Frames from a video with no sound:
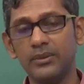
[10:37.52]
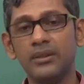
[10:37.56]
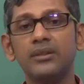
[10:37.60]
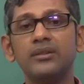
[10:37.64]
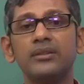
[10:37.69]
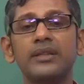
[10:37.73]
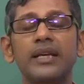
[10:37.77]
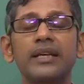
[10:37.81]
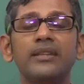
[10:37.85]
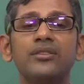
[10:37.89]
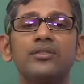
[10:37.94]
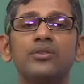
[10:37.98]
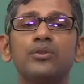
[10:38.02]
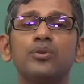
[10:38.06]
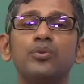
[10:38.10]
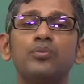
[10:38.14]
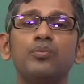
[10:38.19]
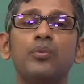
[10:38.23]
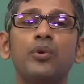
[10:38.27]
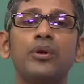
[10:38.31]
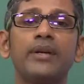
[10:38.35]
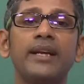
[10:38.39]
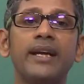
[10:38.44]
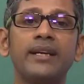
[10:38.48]
things to
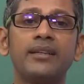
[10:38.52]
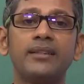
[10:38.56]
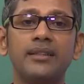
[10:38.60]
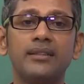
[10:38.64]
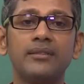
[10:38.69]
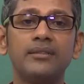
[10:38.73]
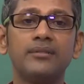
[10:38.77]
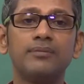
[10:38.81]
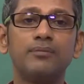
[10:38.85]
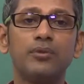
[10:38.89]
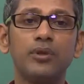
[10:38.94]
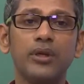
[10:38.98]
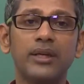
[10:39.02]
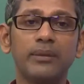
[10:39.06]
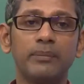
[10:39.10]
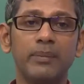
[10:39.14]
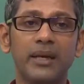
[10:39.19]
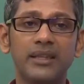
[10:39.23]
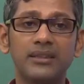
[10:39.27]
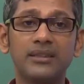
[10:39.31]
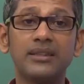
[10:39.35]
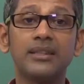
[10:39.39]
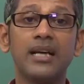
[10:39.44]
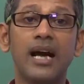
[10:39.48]
protect
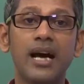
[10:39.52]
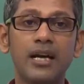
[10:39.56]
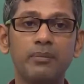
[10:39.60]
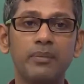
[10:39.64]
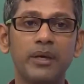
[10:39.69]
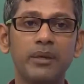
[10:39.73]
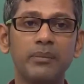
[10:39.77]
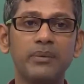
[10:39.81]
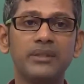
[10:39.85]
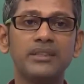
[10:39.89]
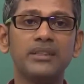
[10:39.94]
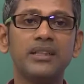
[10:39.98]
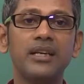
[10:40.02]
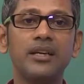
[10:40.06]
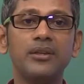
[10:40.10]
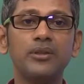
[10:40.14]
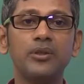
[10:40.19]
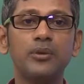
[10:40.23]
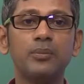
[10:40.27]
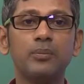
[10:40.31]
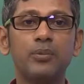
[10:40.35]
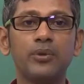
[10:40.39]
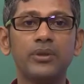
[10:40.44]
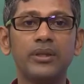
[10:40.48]
ballistic armor basically
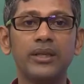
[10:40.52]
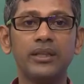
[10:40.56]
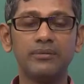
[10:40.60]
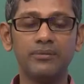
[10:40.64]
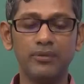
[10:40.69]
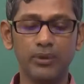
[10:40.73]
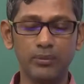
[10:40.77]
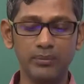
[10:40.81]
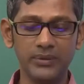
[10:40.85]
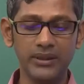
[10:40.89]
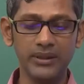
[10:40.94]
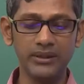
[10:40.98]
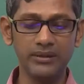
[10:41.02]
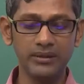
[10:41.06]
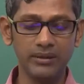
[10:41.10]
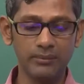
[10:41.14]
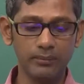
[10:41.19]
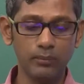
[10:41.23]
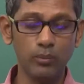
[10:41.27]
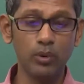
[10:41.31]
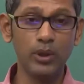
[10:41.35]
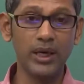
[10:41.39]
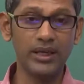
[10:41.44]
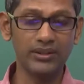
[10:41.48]
to protect from the
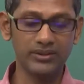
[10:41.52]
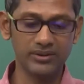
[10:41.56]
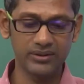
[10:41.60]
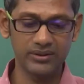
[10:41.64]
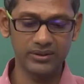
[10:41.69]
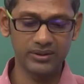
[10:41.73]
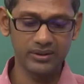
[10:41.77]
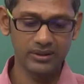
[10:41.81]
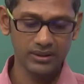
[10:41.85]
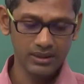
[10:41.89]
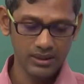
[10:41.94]
bullets.